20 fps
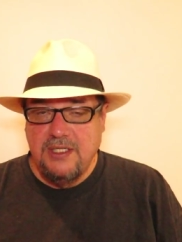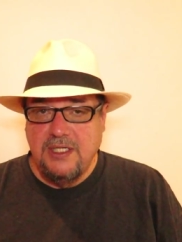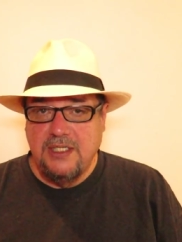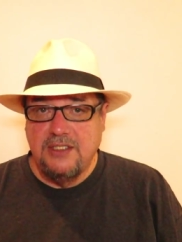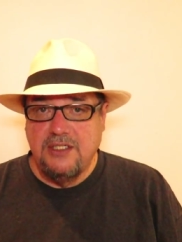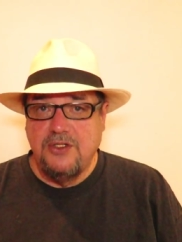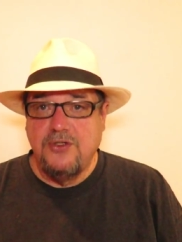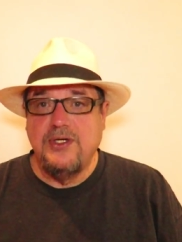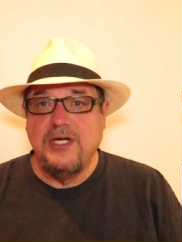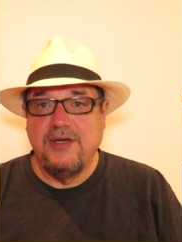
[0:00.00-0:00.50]

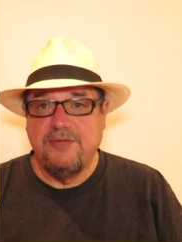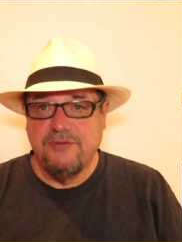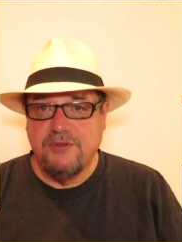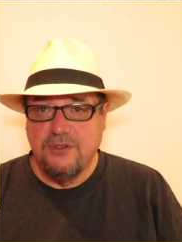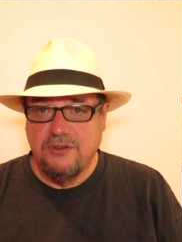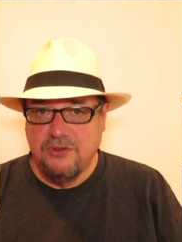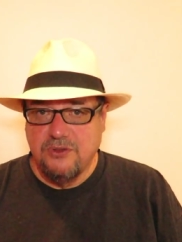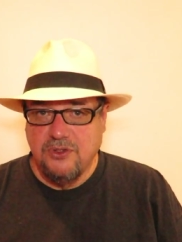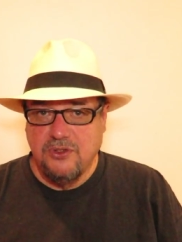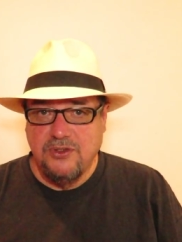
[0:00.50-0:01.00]
And you have
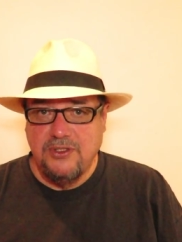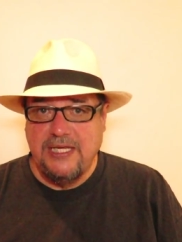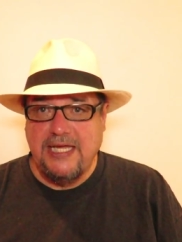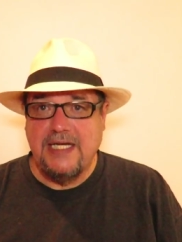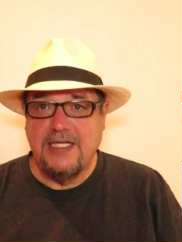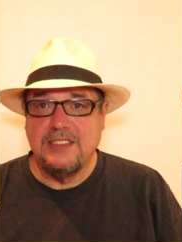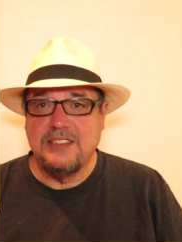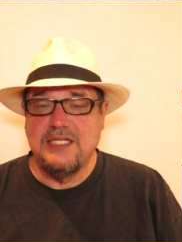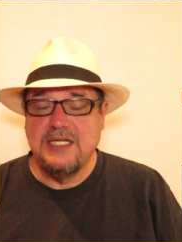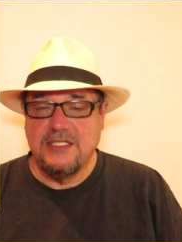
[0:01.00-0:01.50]
to learn
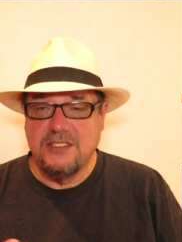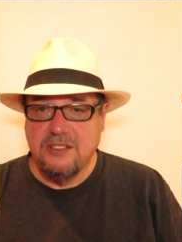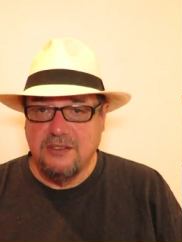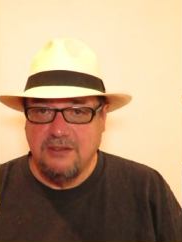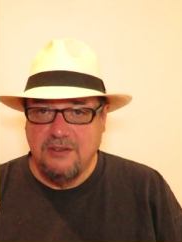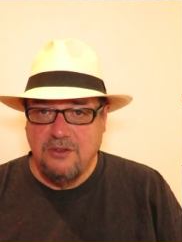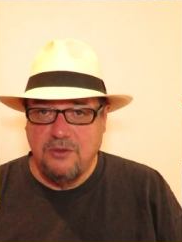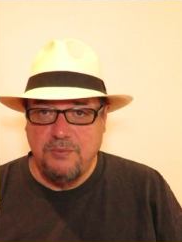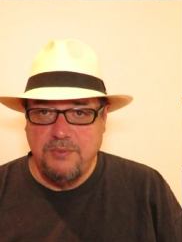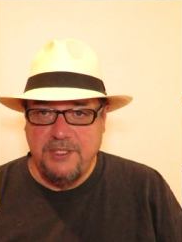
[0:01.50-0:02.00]
that. It takes a
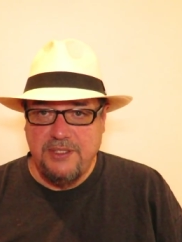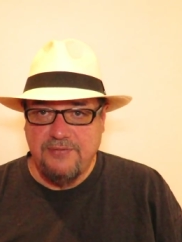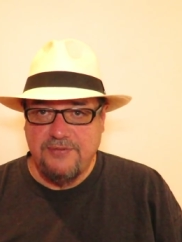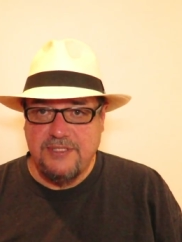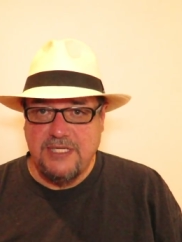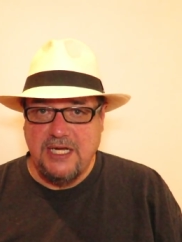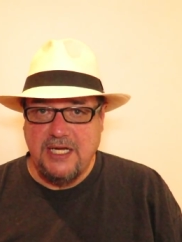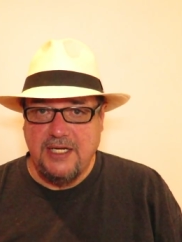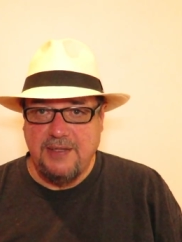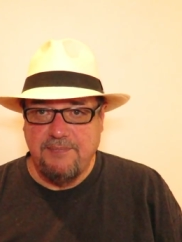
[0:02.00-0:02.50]
little bit of
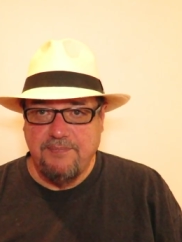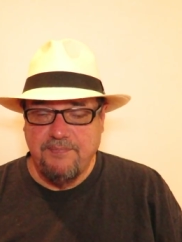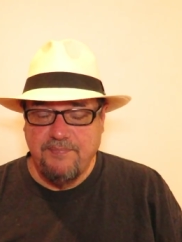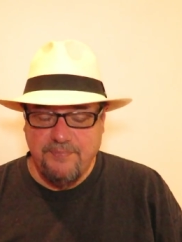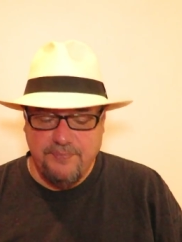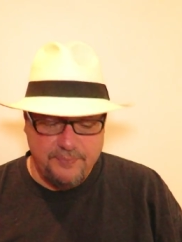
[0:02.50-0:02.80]
time.